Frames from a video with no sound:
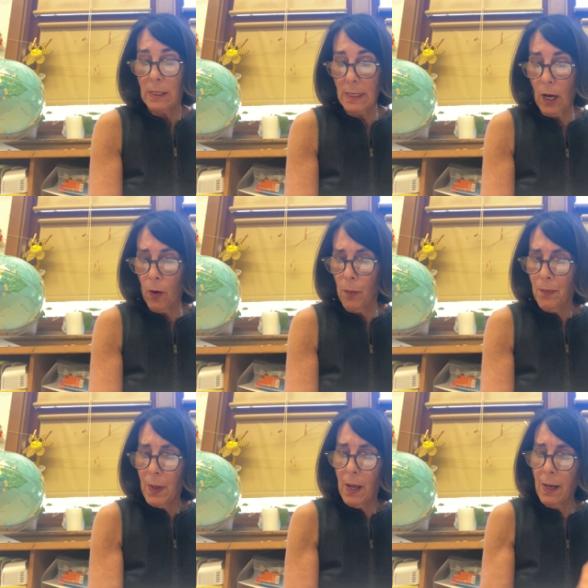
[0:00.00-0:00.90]
So
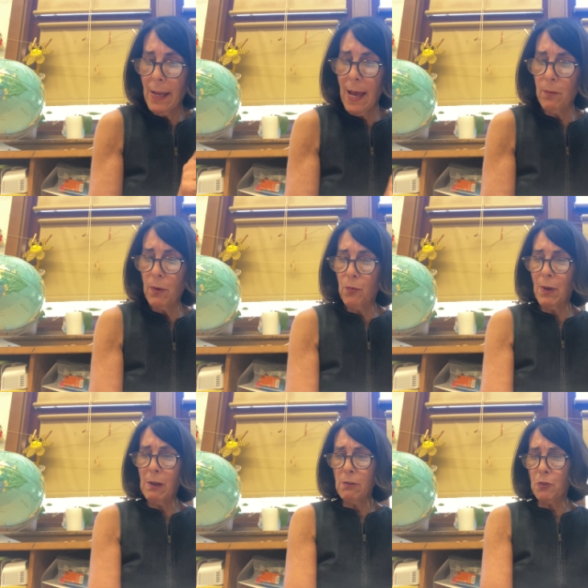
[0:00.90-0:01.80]
again, when
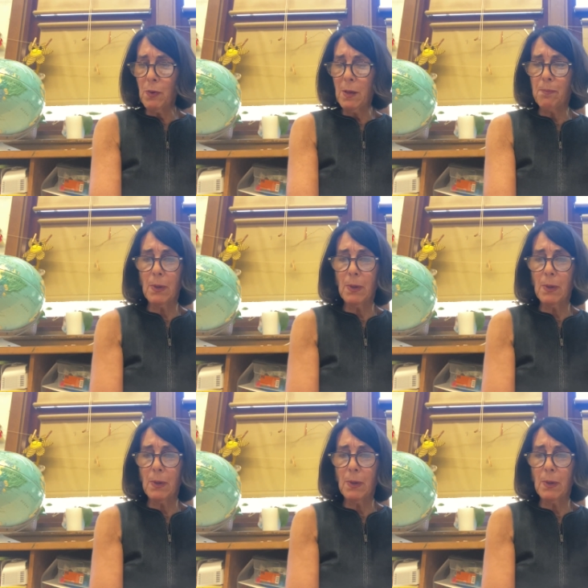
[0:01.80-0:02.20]
readers read